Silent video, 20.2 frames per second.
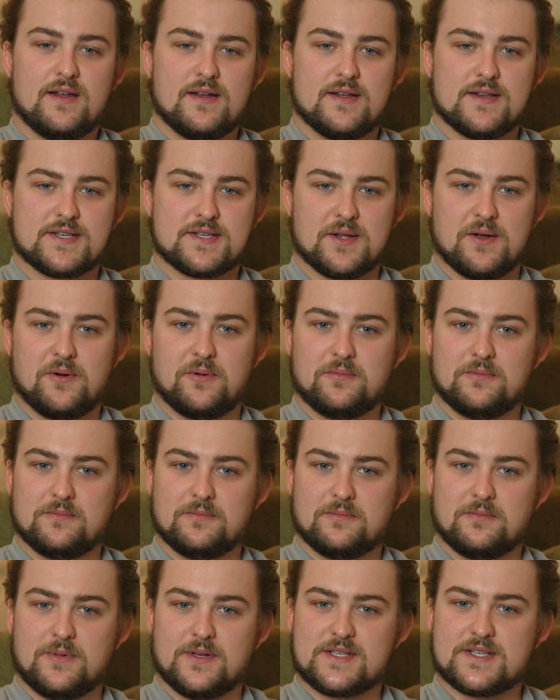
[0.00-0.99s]
So
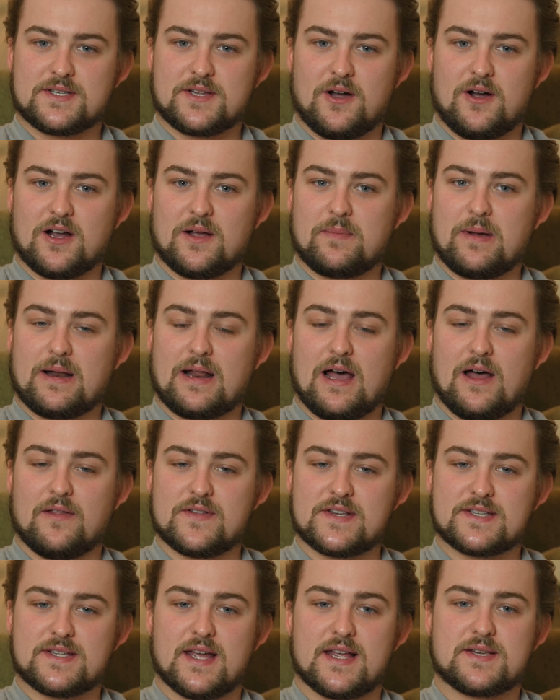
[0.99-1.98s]
let's talk about how
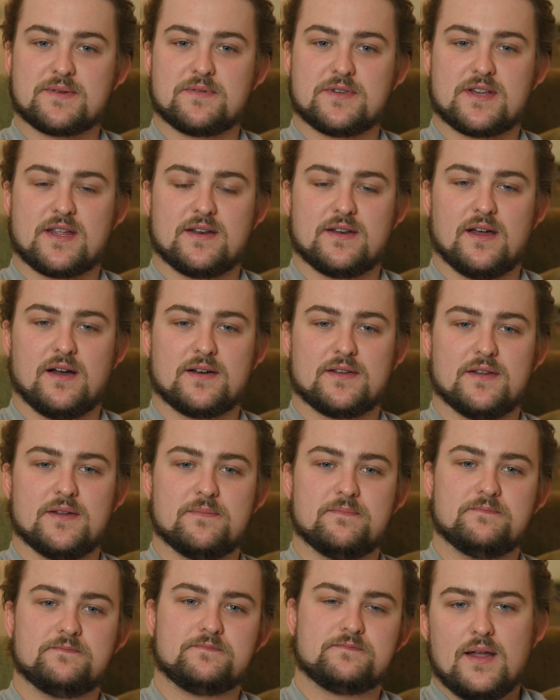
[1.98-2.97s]
this test was
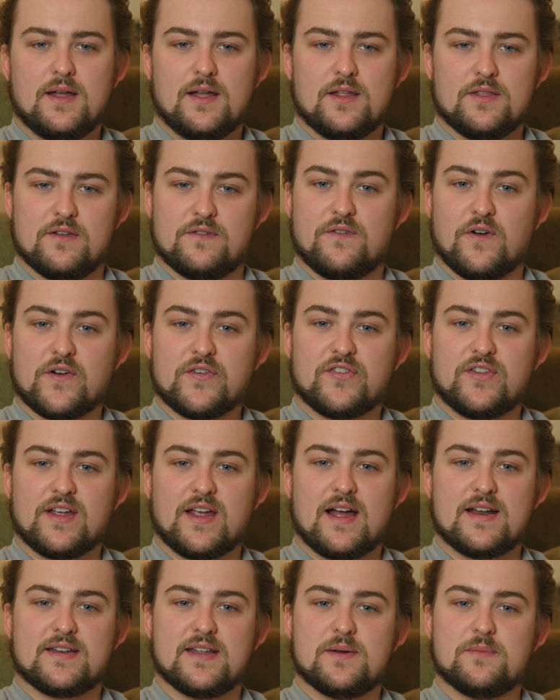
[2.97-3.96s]
conducted. The first
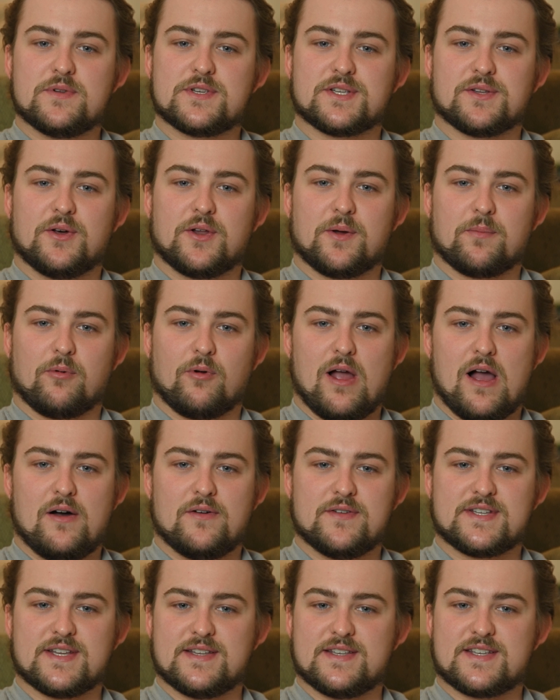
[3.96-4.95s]
thing I did was load up
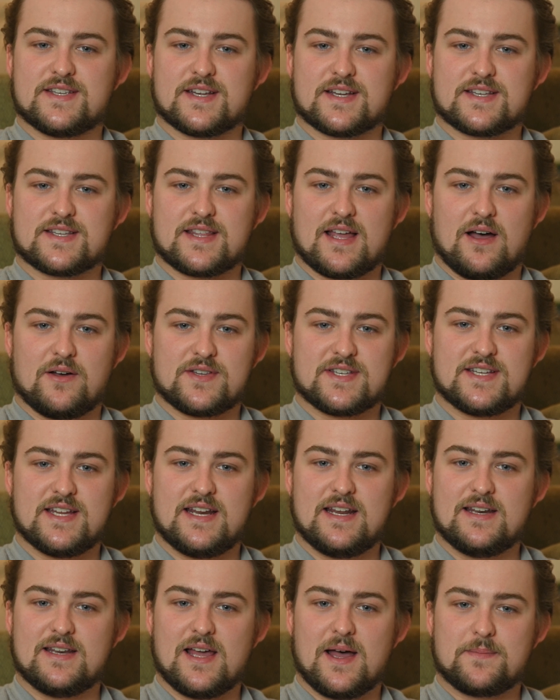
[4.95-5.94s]
rounds in 6,000
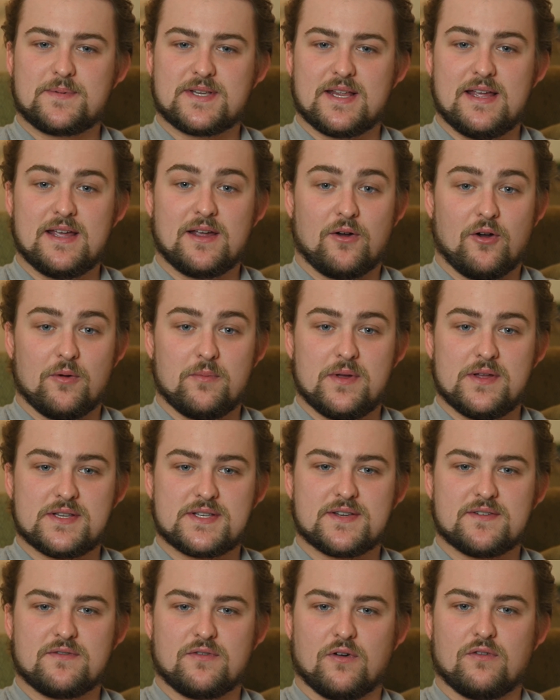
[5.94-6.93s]
seating depth
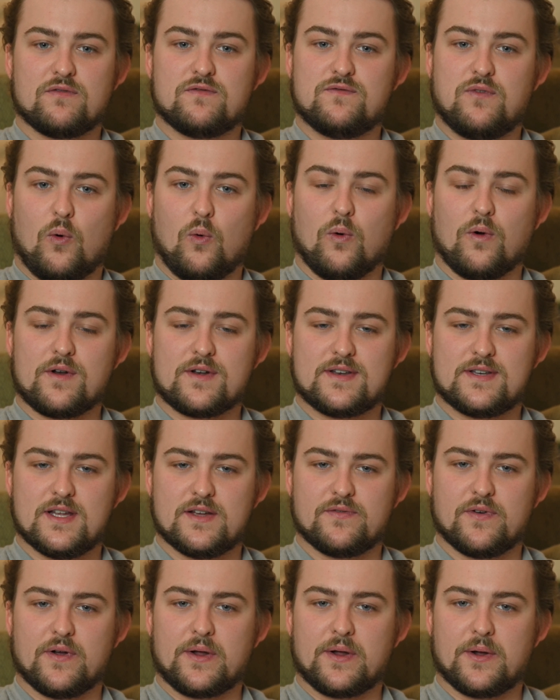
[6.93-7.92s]
increments for four
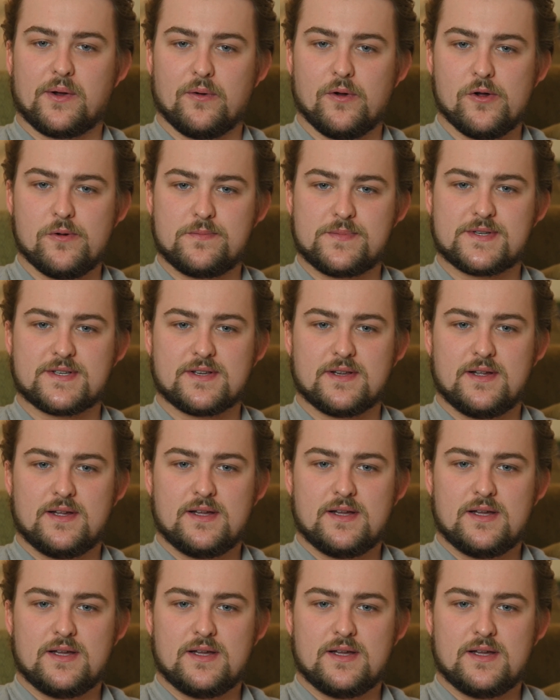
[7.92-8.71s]
different groups.